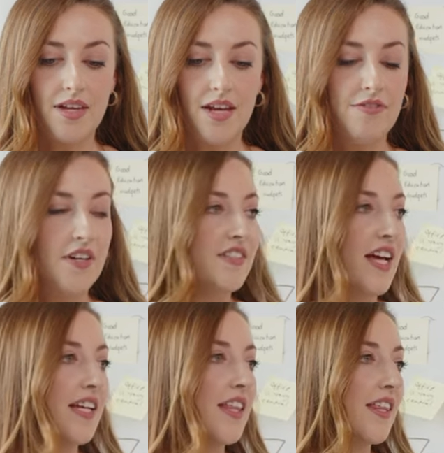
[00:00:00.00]
If there's
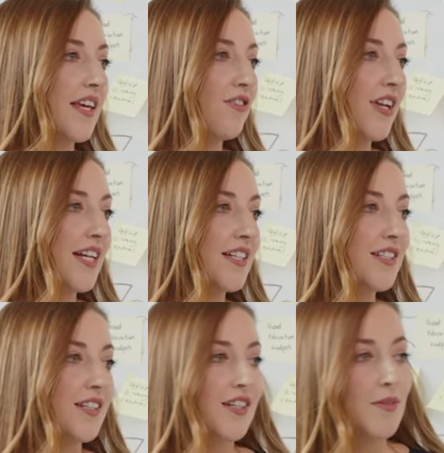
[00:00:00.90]
anything related
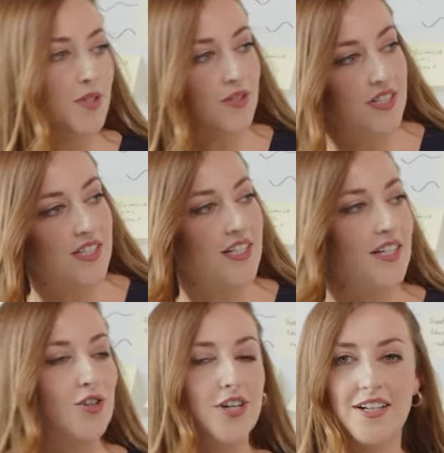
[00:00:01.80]
to
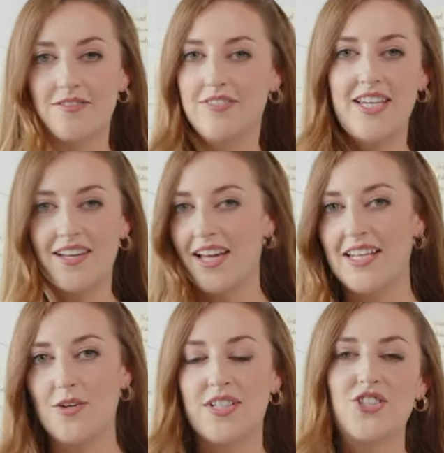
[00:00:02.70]
community or yeah,
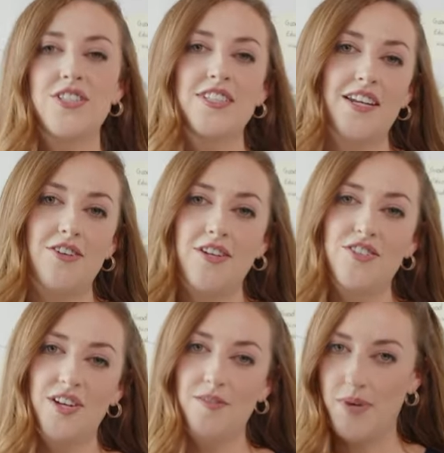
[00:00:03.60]
any questions that are
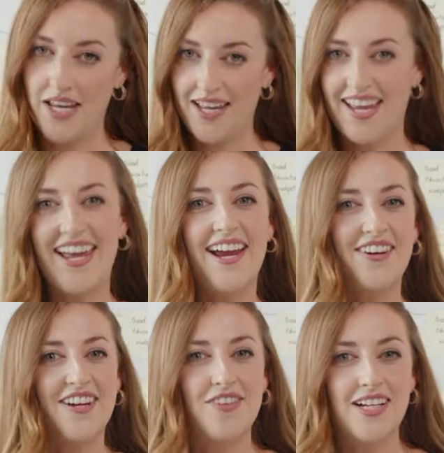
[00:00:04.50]
outside of my
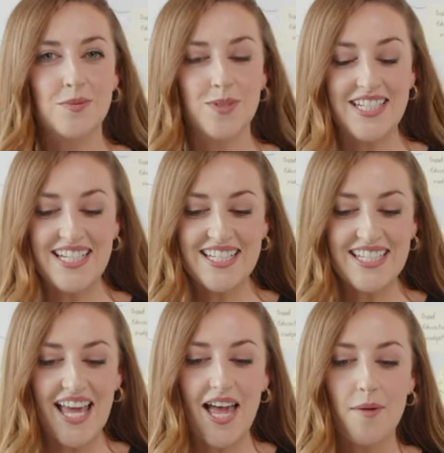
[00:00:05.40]
area of expertise.
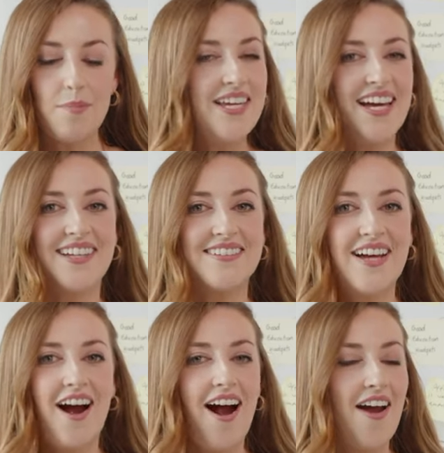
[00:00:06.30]
But yeah,
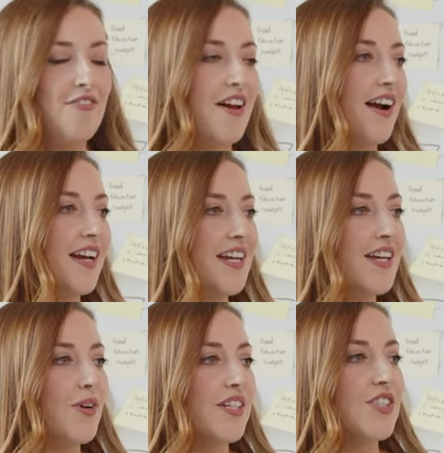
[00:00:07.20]
have there any
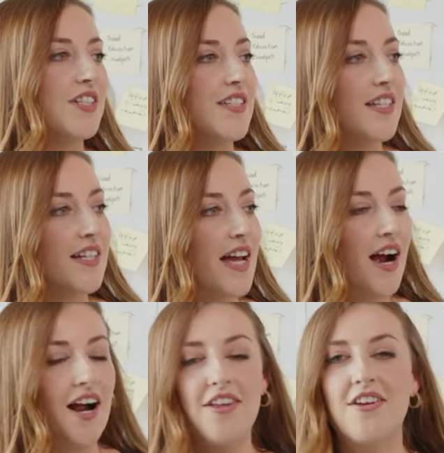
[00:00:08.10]
questions?
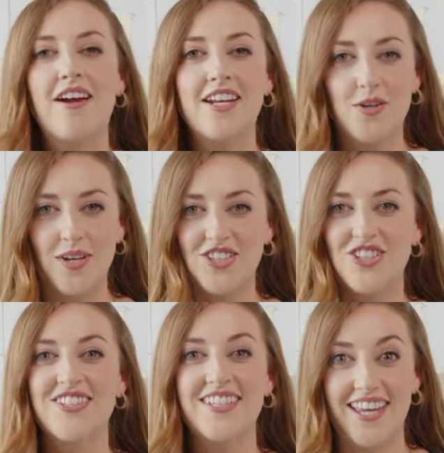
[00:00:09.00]
Are there any
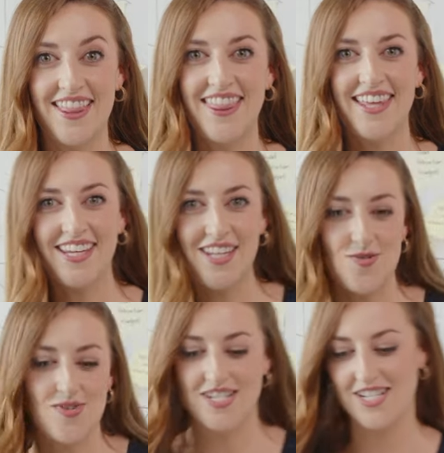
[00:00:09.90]
questions in the
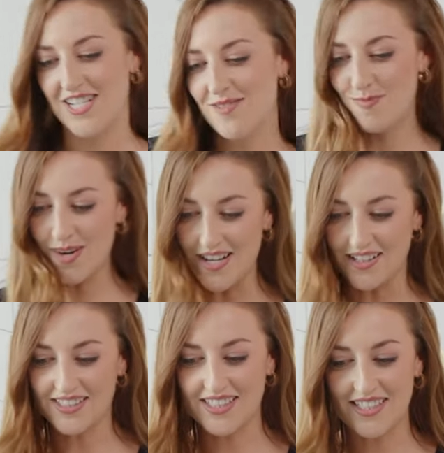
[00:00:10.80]
Q&A
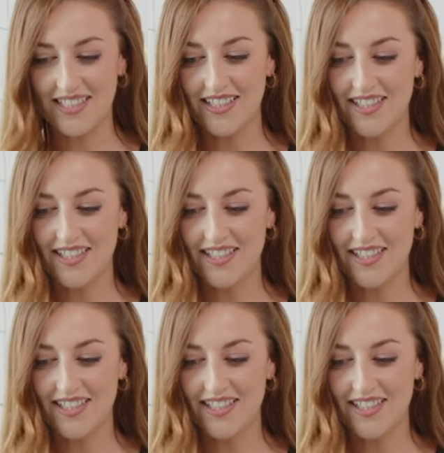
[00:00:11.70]
box?